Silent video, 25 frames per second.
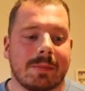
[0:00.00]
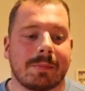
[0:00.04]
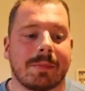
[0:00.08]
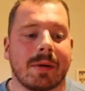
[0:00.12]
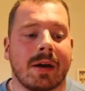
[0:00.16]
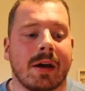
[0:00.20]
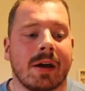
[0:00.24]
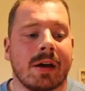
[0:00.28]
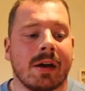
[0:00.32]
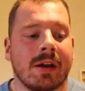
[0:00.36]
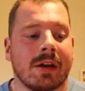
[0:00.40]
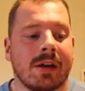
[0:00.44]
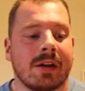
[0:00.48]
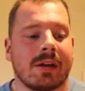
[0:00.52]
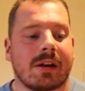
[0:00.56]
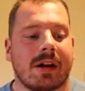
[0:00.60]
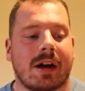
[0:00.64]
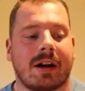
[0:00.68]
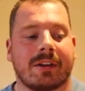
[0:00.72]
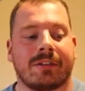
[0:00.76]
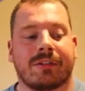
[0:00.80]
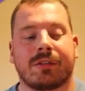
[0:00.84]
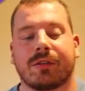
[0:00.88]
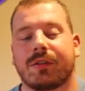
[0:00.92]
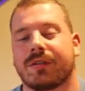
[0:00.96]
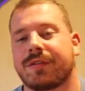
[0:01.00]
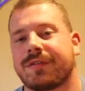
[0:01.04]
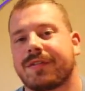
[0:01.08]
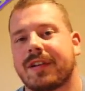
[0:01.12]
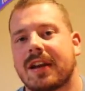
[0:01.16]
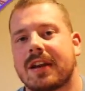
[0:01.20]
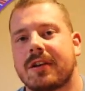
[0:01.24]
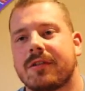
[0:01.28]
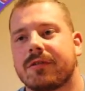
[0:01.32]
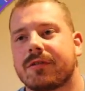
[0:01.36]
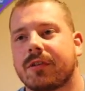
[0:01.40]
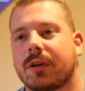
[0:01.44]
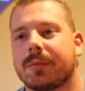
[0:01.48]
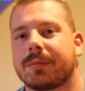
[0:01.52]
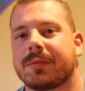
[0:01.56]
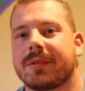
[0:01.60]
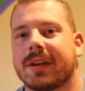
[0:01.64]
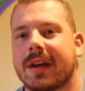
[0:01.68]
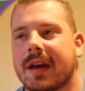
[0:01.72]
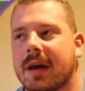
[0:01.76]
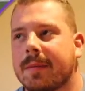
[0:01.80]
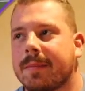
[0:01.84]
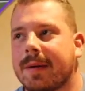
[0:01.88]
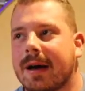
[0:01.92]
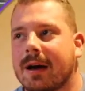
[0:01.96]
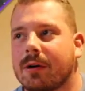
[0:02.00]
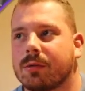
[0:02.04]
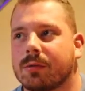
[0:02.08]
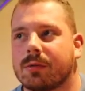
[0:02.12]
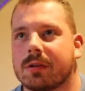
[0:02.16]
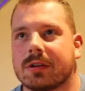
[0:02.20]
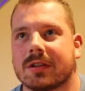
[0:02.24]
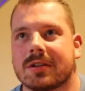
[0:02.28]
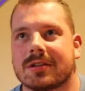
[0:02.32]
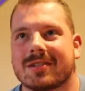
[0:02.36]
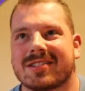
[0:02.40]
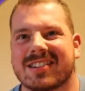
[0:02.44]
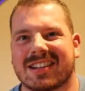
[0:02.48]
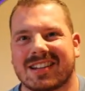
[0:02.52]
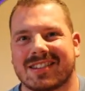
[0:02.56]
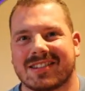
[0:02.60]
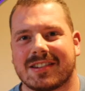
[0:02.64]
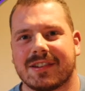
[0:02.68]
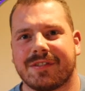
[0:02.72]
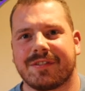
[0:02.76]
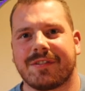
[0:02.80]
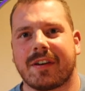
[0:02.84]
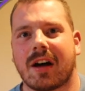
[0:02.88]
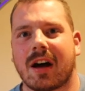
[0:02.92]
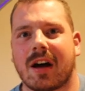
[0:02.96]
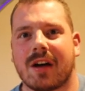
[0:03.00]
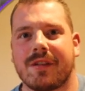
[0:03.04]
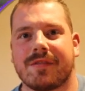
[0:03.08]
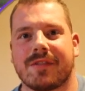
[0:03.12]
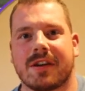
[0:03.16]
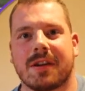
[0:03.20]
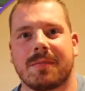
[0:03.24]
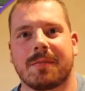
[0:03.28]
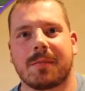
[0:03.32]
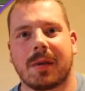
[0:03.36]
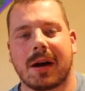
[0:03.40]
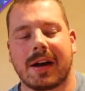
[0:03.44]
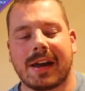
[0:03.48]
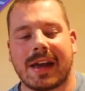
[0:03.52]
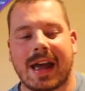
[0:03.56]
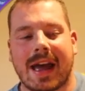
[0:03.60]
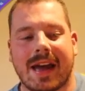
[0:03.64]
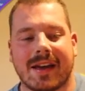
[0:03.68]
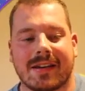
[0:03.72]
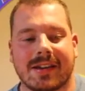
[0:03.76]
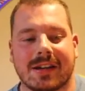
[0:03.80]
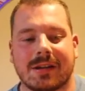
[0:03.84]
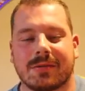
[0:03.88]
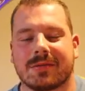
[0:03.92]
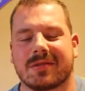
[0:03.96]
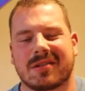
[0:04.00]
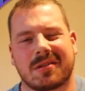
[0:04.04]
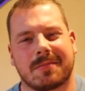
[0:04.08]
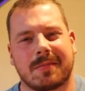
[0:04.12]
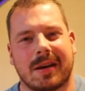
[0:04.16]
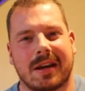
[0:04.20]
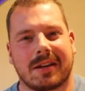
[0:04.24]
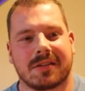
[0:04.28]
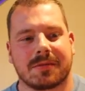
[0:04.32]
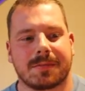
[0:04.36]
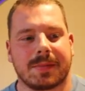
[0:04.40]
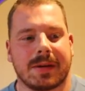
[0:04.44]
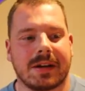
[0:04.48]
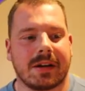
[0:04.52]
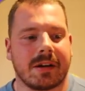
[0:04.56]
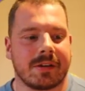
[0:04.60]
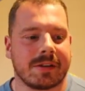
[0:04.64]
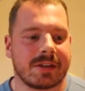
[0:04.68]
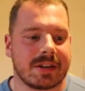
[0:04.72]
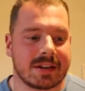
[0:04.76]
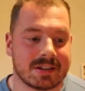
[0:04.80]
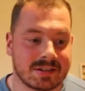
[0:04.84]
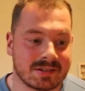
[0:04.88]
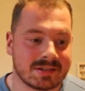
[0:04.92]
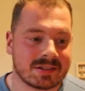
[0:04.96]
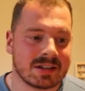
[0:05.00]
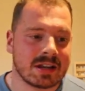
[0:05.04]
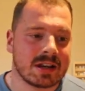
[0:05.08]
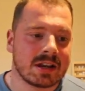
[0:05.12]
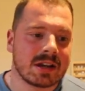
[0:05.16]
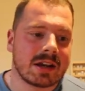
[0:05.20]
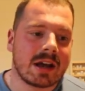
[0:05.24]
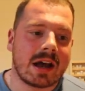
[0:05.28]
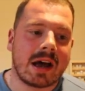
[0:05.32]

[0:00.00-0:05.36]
but I saw Flynn dropped it about 65, and in my head he was the man to beat on this.